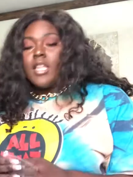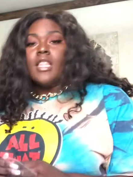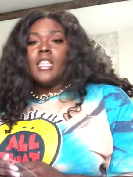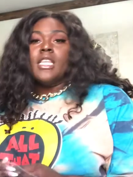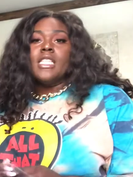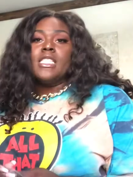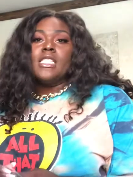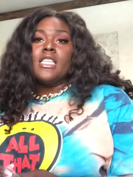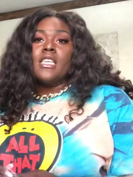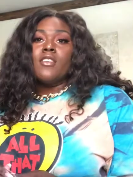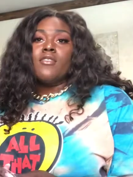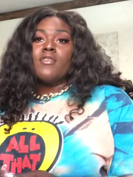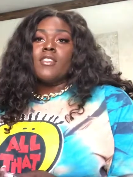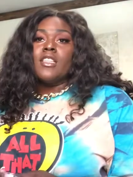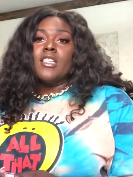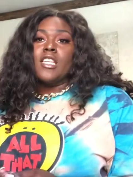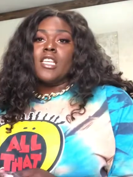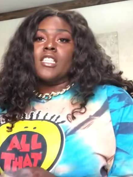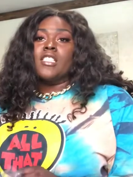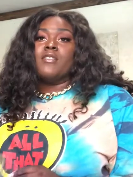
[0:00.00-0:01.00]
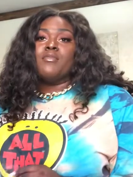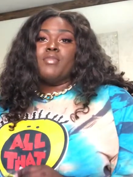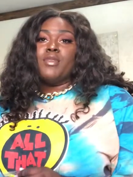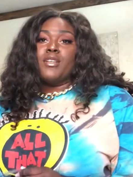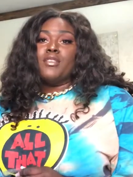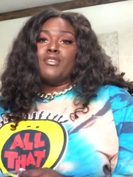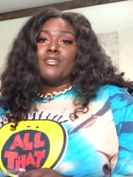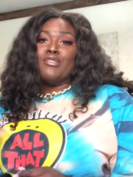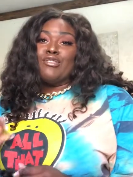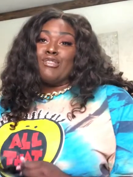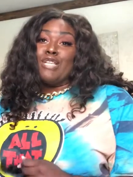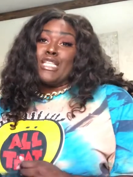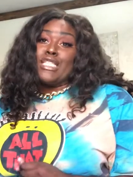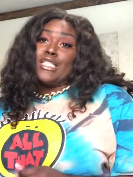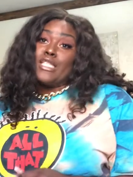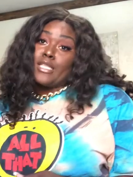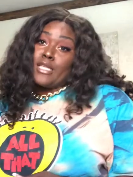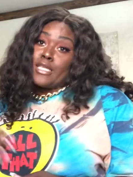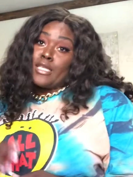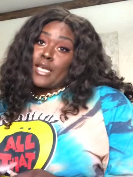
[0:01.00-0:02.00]
Let's see if the next bundle is
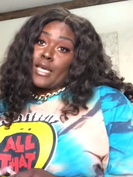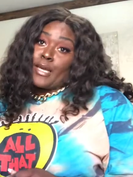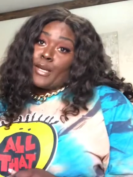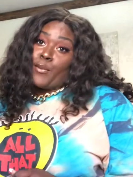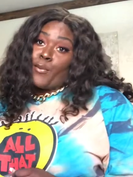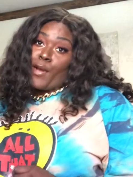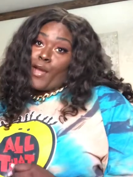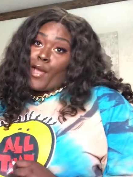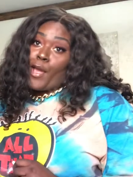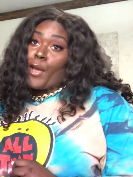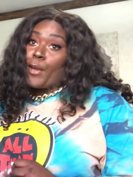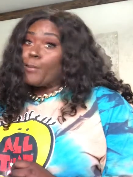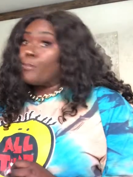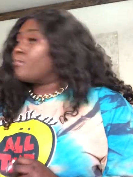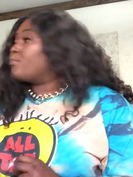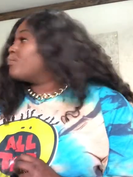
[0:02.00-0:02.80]
the same way.